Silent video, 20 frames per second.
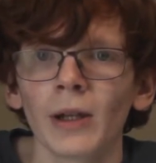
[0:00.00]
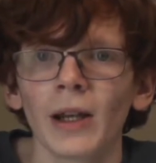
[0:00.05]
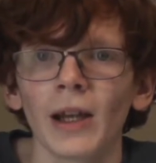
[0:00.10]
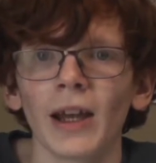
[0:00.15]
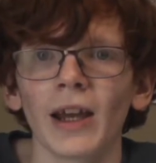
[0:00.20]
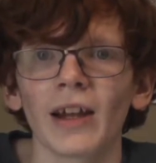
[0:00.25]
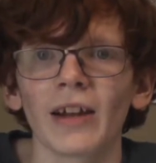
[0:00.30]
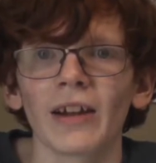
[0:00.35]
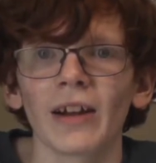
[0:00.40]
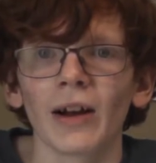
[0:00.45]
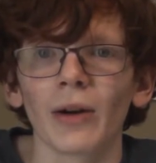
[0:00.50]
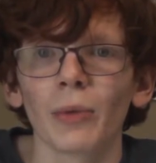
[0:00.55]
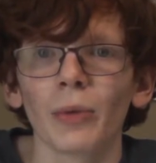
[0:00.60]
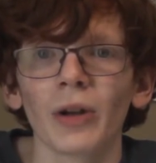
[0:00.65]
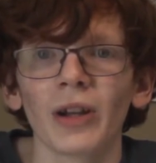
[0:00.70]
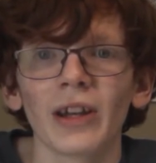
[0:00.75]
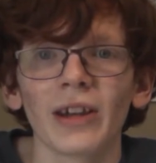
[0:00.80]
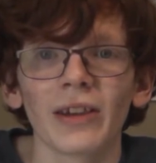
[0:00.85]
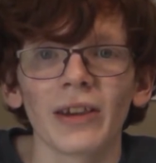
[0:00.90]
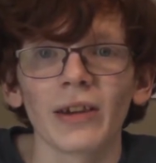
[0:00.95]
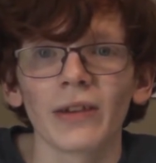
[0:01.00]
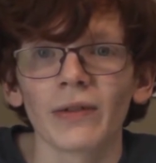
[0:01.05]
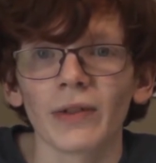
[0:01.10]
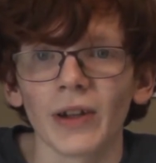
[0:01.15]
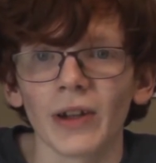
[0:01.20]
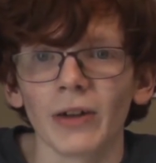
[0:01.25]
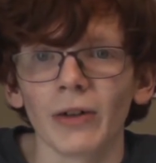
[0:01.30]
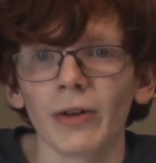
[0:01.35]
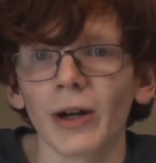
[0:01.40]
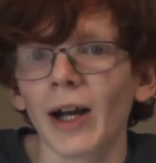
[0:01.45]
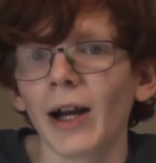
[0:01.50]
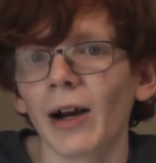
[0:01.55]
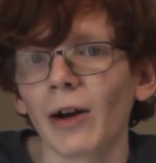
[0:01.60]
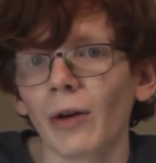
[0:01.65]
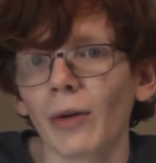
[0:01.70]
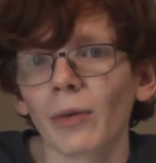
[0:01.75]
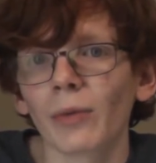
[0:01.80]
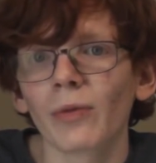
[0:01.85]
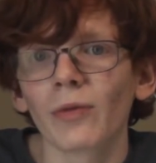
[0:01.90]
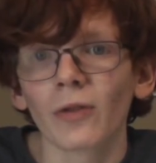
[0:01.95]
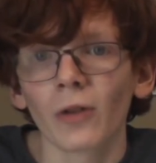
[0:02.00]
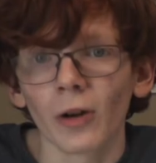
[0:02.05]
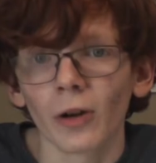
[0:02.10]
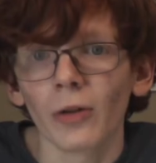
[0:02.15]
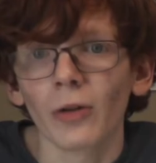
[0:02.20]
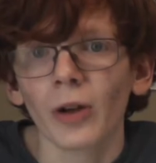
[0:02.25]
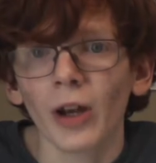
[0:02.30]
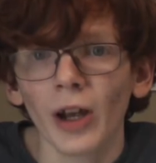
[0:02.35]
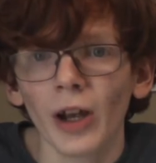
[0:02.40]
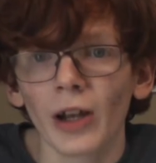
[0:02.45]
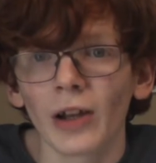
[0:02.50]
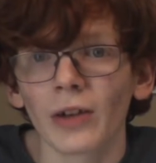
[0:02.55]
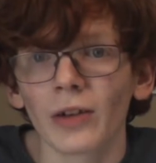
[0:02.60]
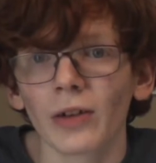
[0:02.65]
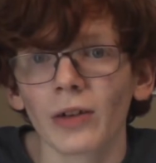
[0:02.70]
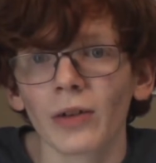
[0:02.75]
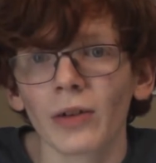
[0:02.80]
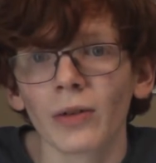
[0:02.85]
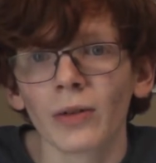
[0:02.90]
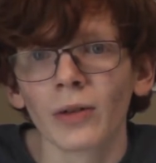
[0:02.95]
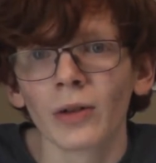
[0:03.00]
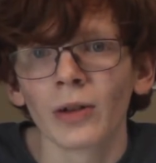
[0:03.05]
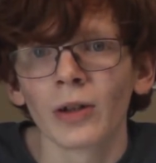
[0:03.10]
and I want to get this video out for you guys